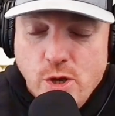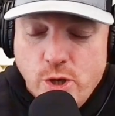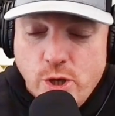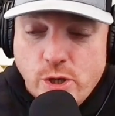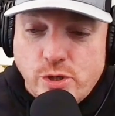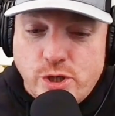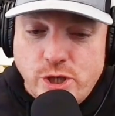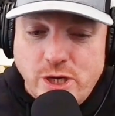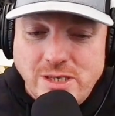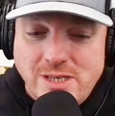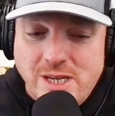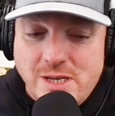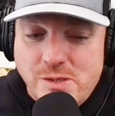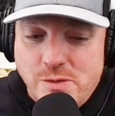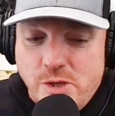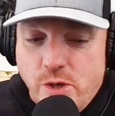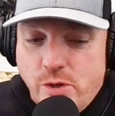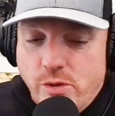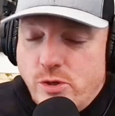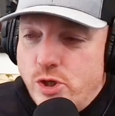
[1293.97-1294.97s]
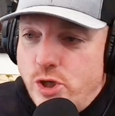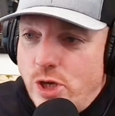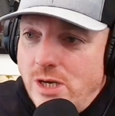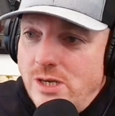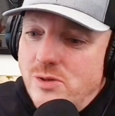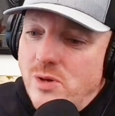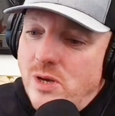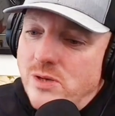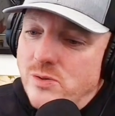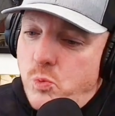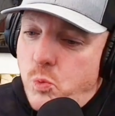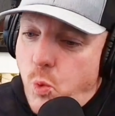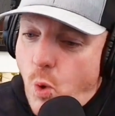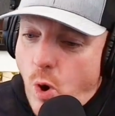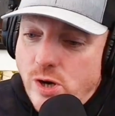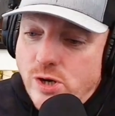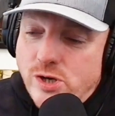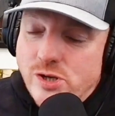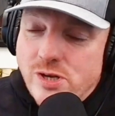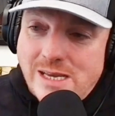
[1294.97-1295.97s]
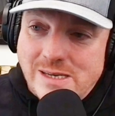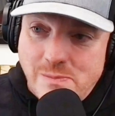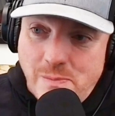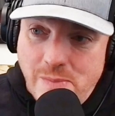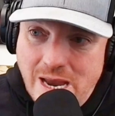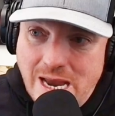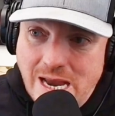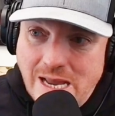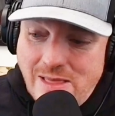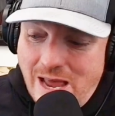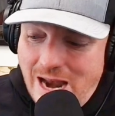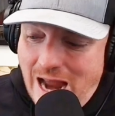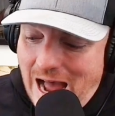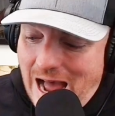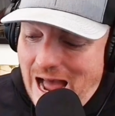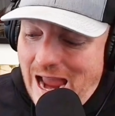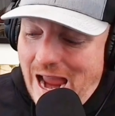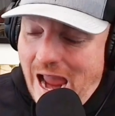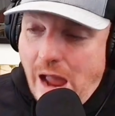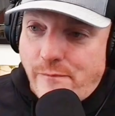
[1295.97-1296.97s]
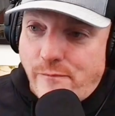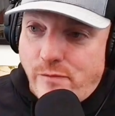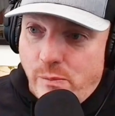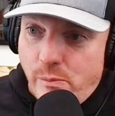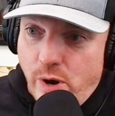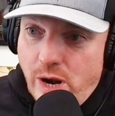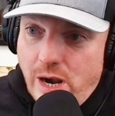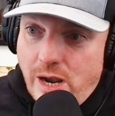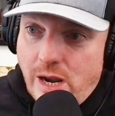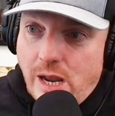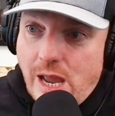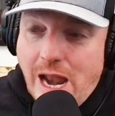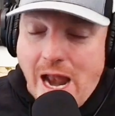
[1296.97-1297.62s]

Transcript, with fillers: you're just as worse as me than I am from Britney.